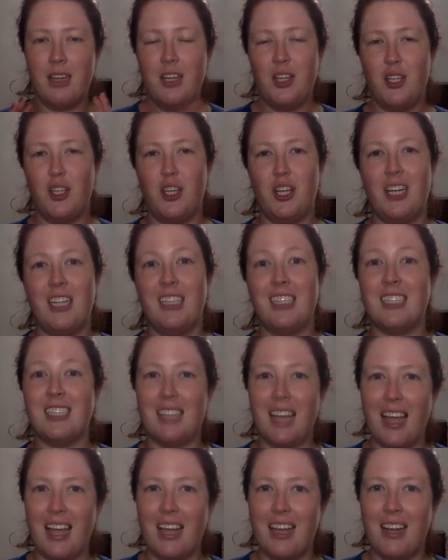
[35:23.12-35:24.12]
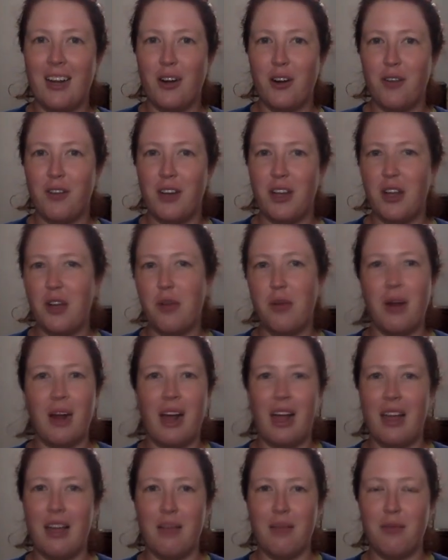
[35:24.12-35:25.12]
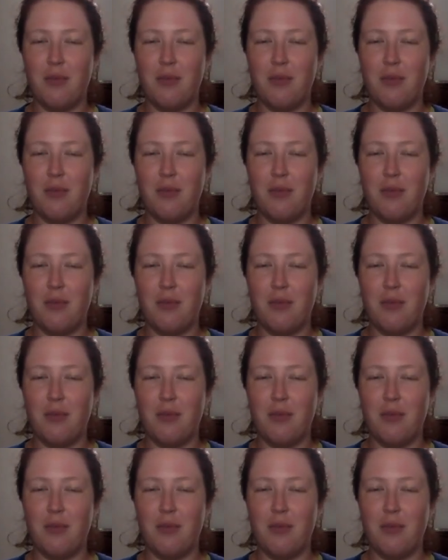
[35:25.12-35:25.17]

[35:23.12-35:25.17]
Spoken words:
She didn't say it in her video, but I